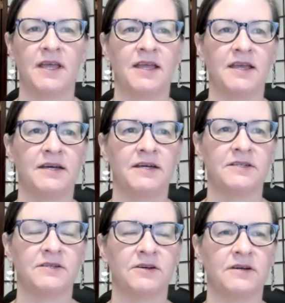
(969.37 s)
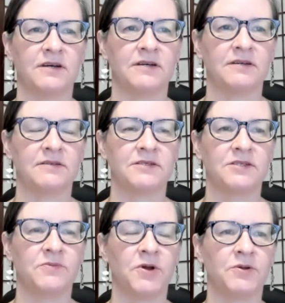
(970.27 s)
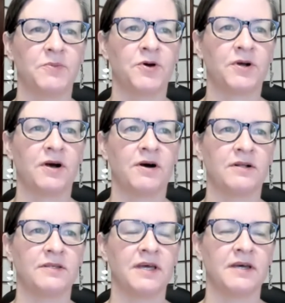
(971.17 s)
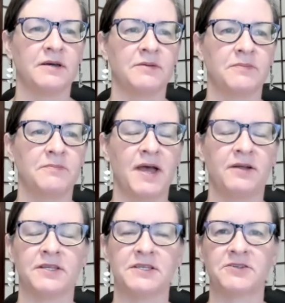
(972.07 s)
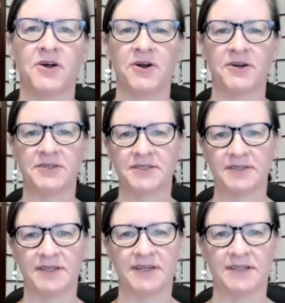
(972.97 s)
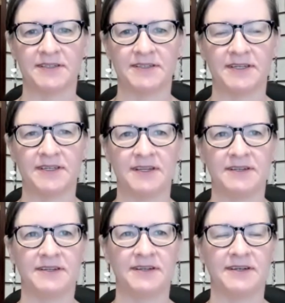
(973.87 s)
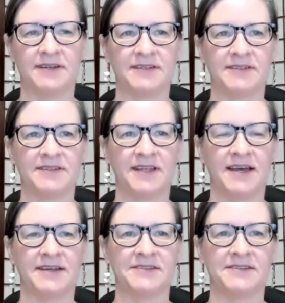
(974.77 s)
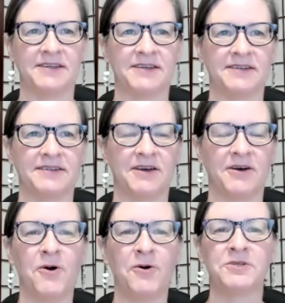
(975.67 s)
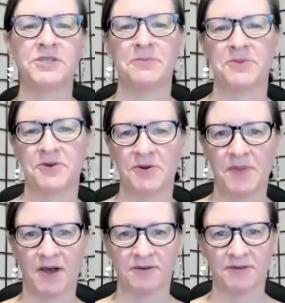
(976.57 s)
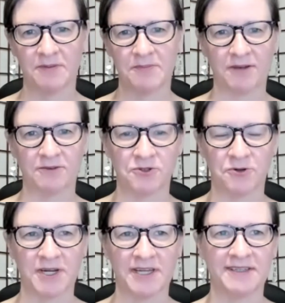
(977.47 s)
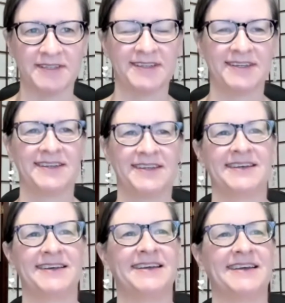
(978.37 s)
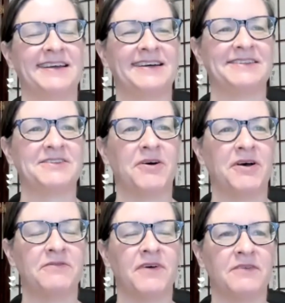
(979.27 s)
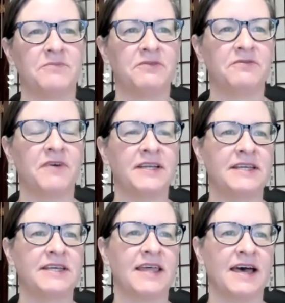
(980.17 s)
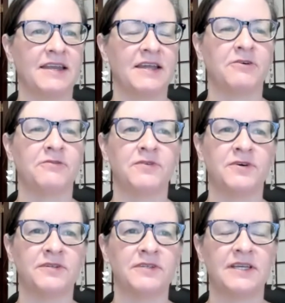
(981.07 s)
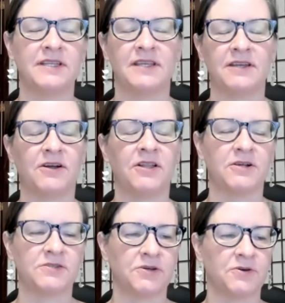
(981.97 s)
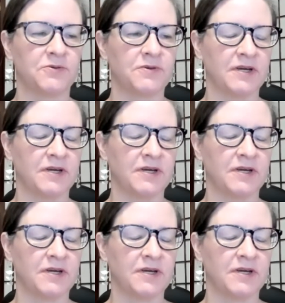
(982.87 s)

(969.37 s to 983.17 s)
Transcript: And she wrote a book called Boundless Heart, and it has a whole chapter about joy. And so I've been finding that helpful, and then I'll also